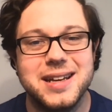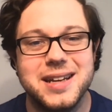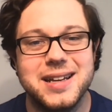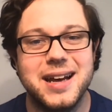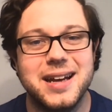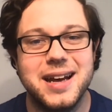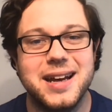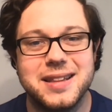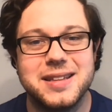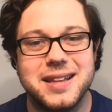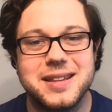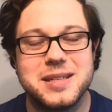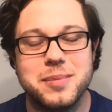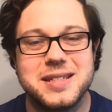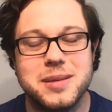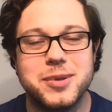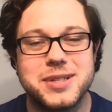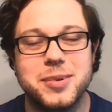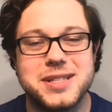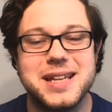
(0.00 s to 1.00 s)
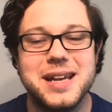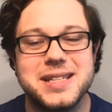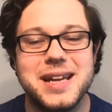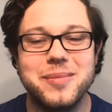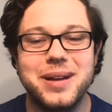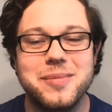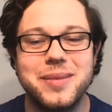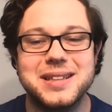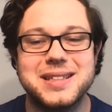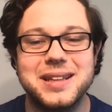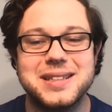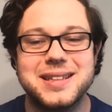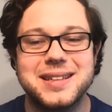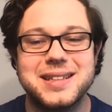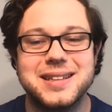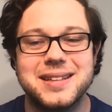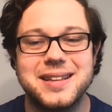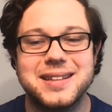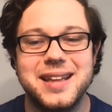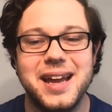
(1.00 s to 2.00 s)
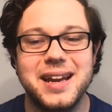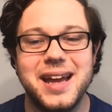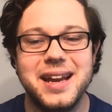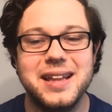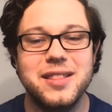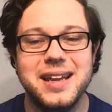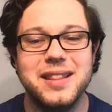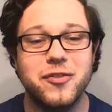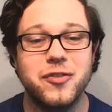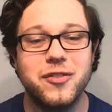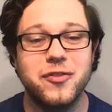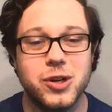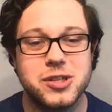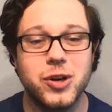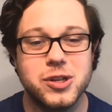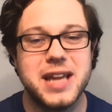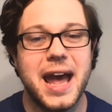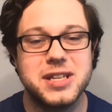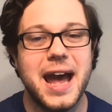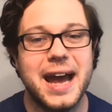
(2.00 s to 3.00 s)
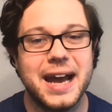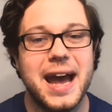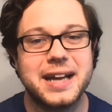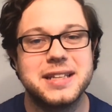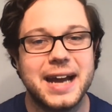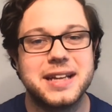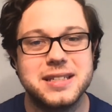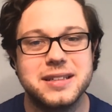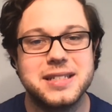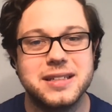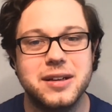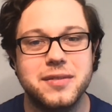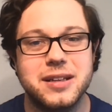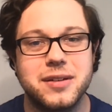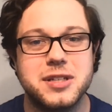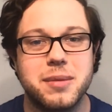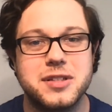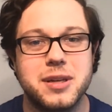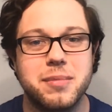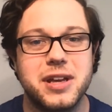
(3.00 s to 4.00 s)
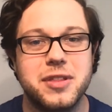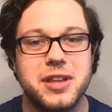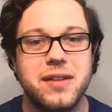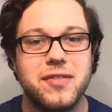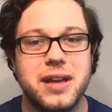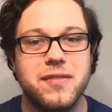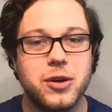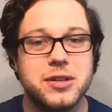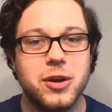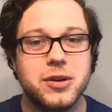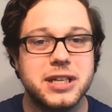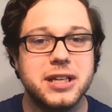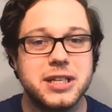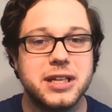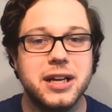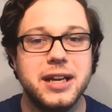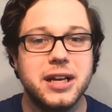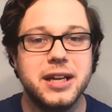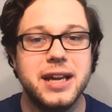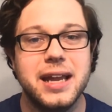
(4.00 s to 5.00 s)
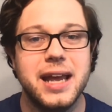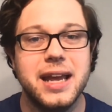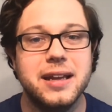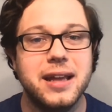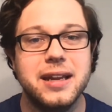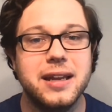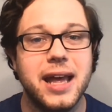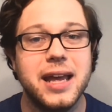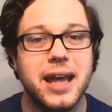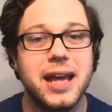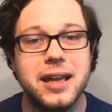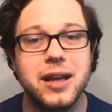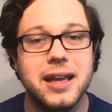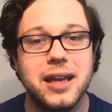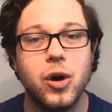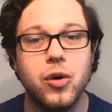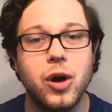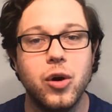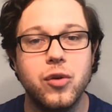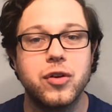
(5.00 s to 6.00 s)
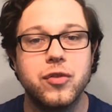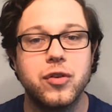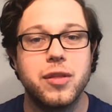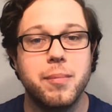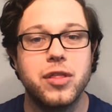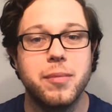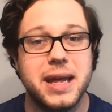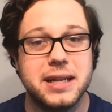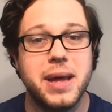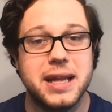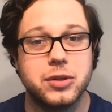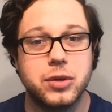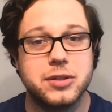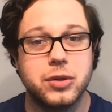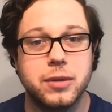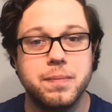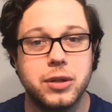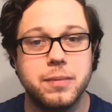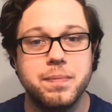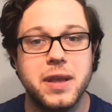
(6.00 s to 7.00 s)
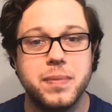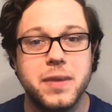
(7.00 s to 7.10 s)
uh, the simple statement that in the first act of something, if there is a gun hanging over the mantle,